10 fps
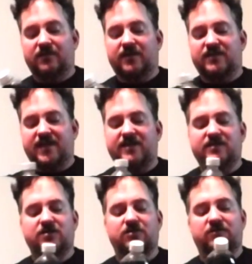and
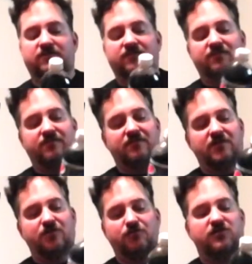tested you,
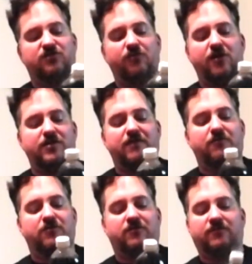you would swear they
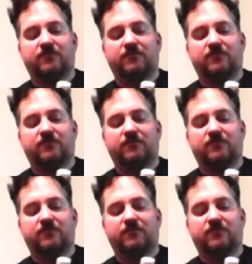were